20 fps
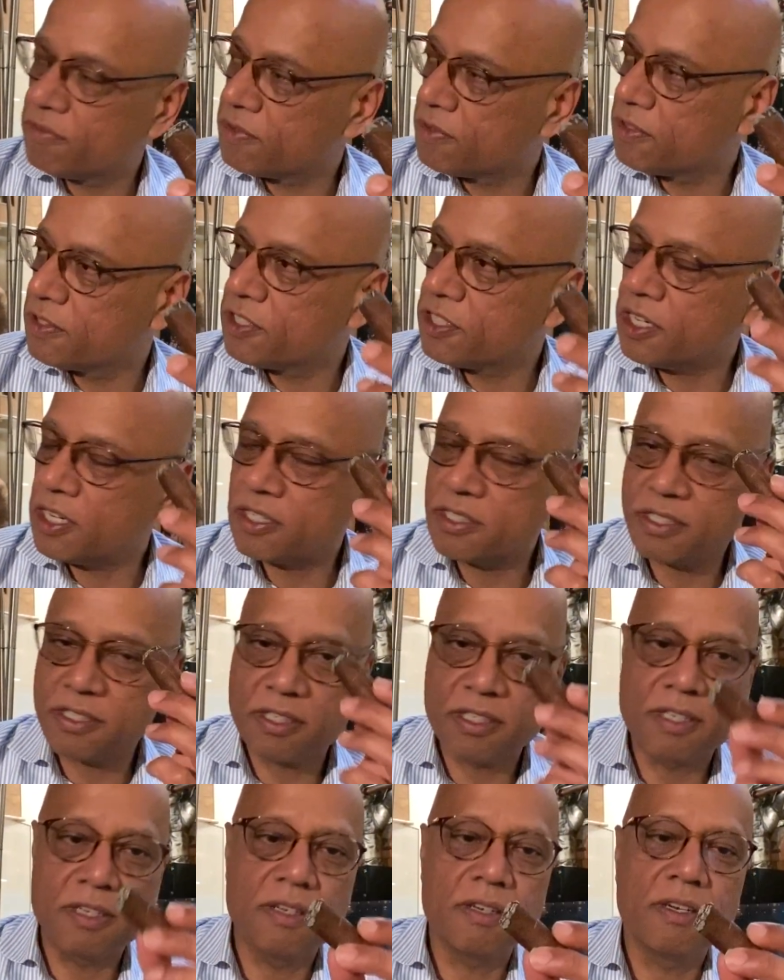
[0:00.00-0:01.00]

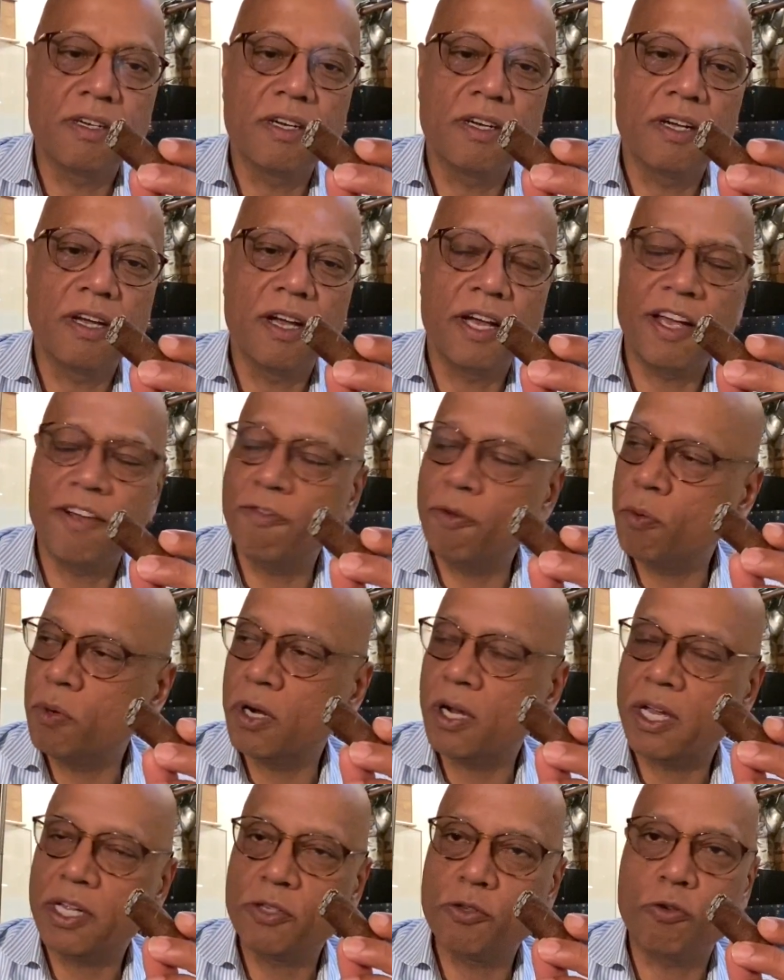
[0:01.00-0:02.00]
Just everyone
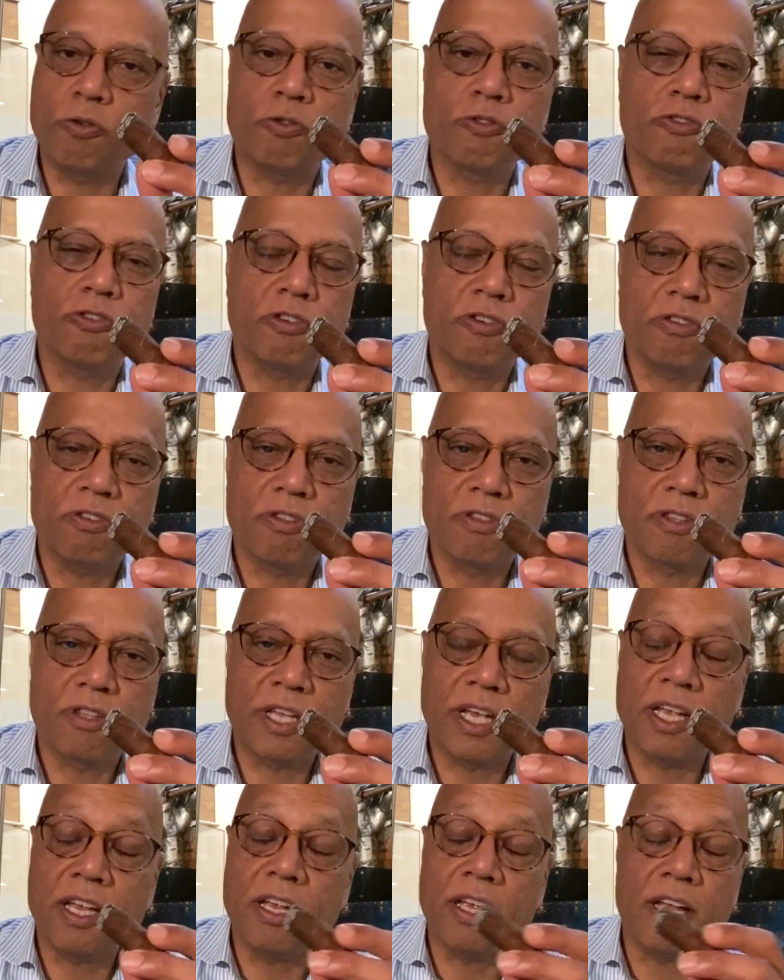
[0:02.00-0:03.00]
I talked to,
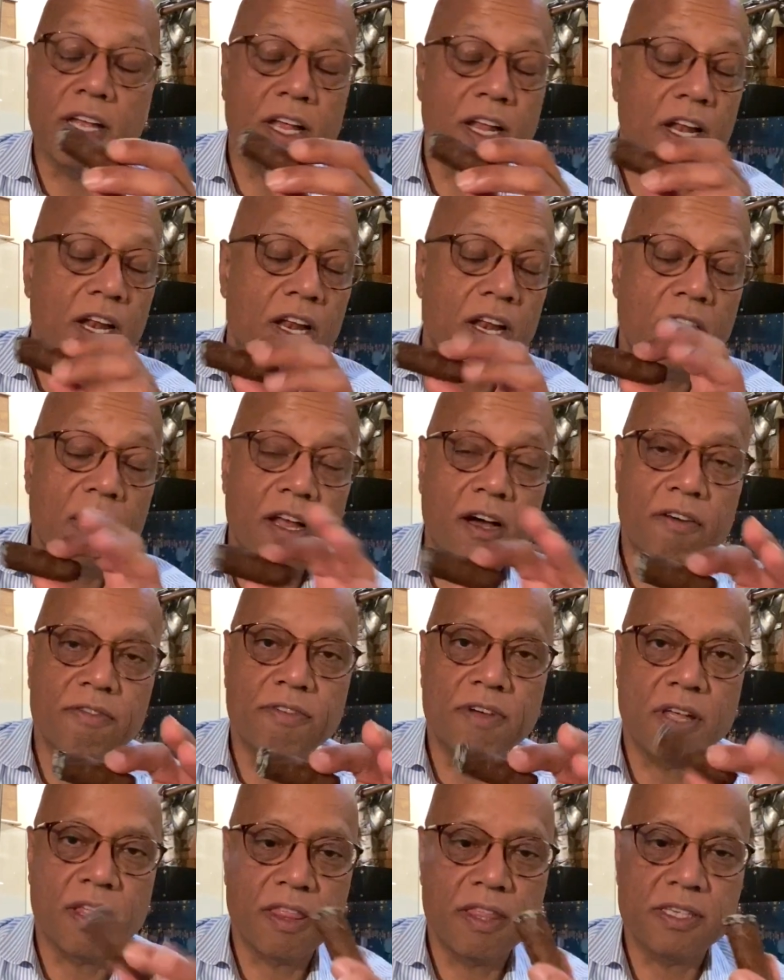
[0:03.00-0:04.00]
they love
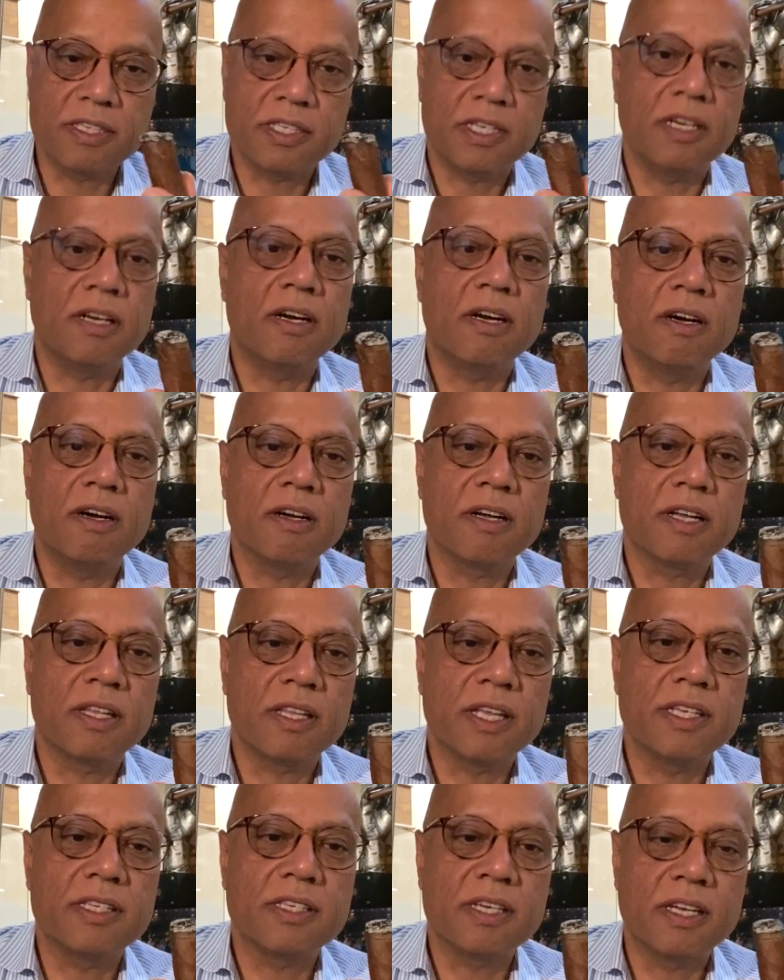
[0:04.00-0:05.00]
the cigar.
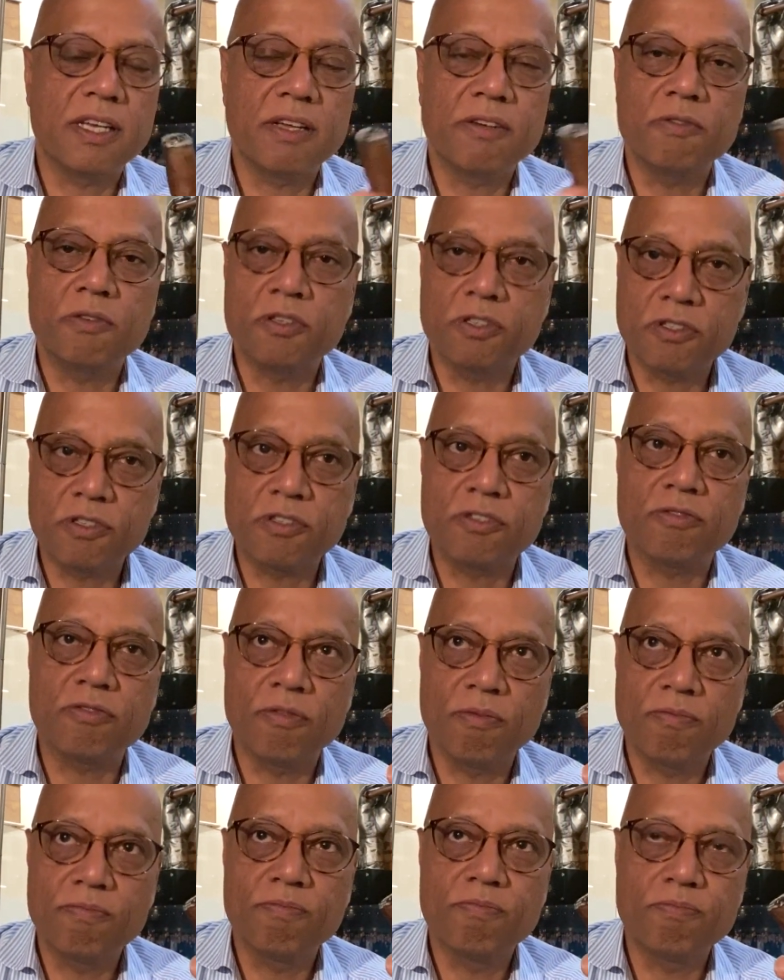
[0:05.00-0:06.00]
They said it was
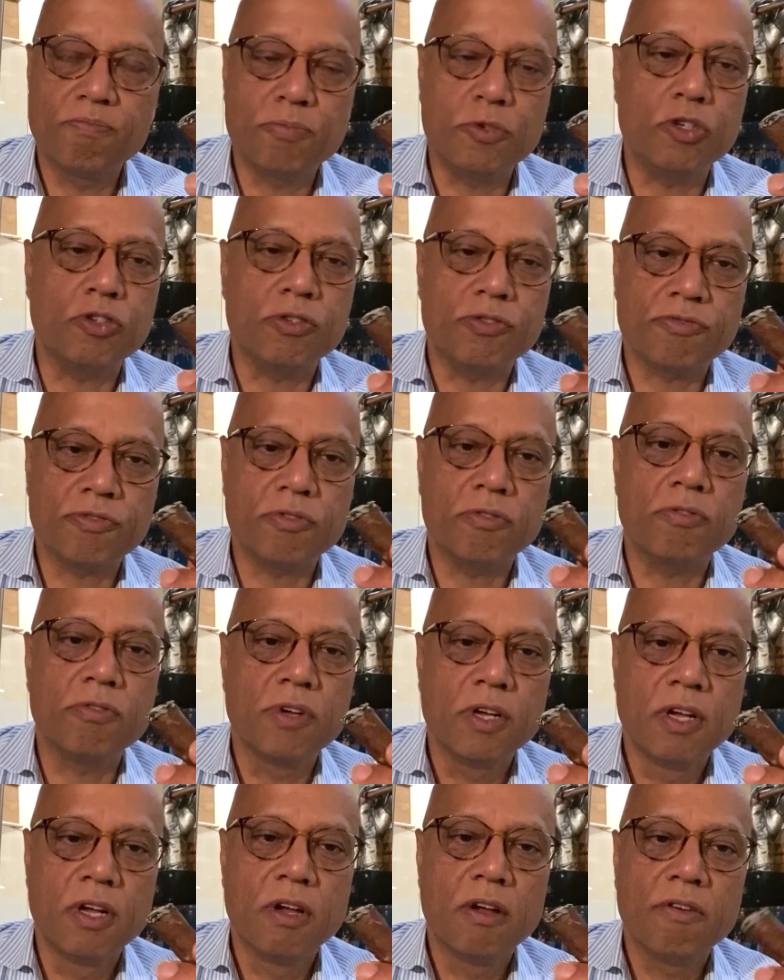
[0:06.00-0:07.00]
beautiful,
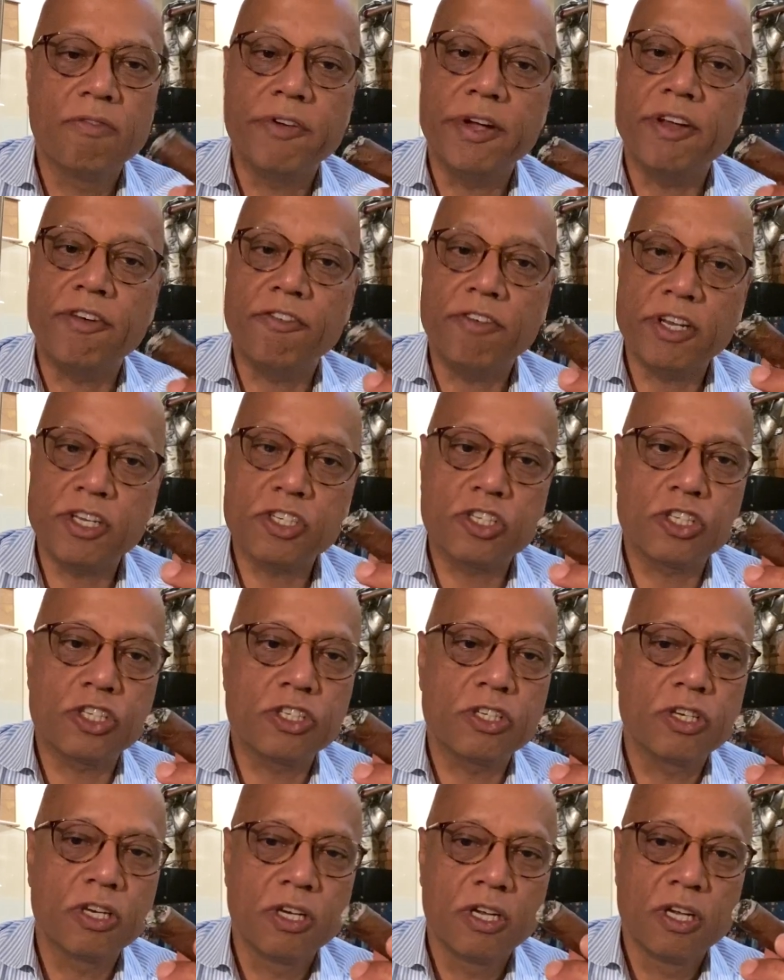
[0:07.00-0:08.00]
very
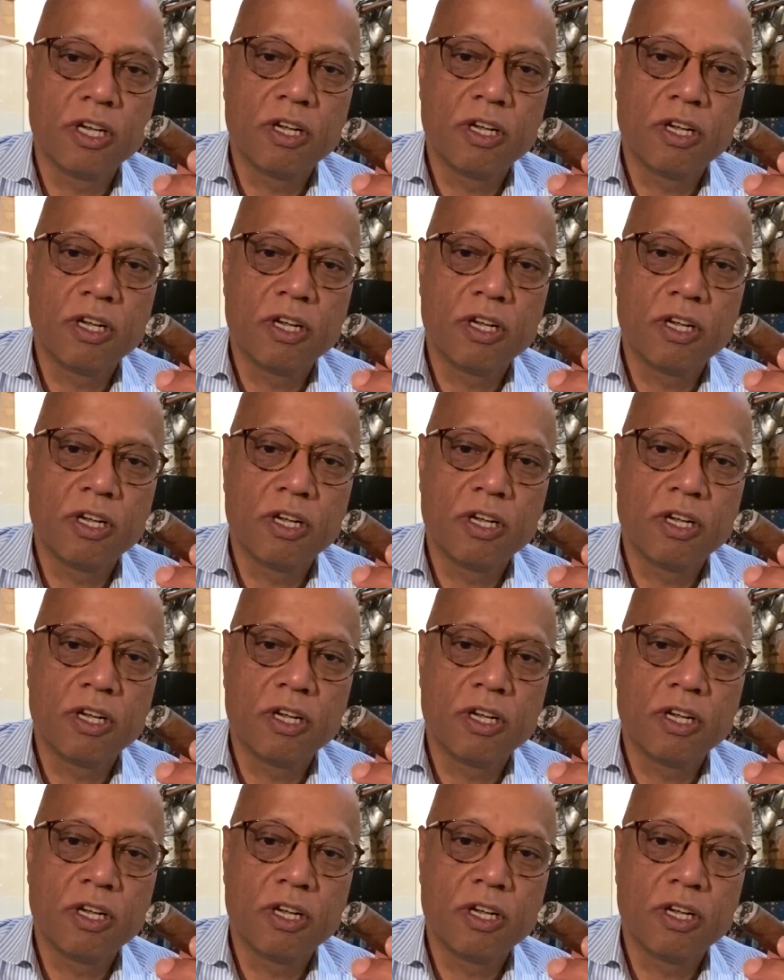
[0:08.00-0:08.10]
rich.